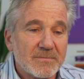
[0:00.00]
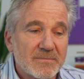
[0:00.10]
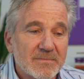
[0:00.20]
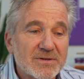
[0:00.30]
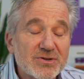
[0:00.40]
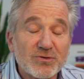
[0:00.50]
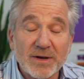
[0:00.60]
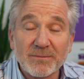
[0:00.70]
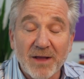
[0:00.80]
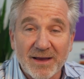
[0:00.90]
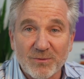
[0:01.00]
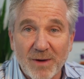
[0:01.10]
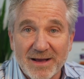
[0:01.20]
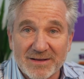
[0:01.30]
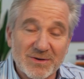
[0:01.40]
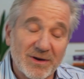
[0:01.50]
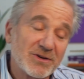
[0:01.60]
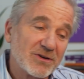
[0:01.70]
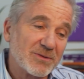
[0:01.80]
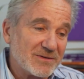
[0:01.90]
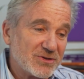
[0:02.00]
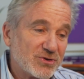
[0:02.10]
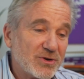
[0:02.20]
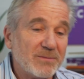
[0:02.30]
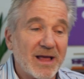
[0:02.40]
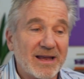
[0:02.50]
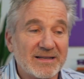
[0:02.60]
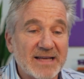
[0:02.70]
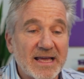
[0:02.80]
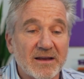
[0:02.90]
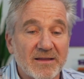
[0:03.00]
streamlined ways. So I talked about streamlining data.